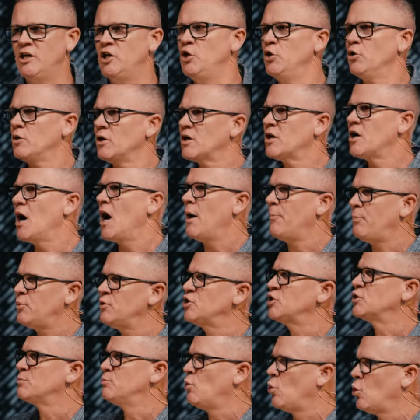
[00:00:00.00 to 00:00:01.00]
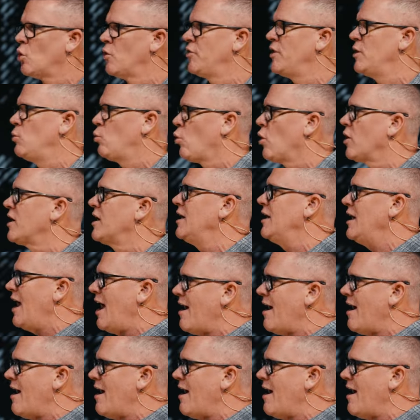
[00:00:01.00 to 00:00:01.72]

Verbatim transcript: you'll accomplish more than working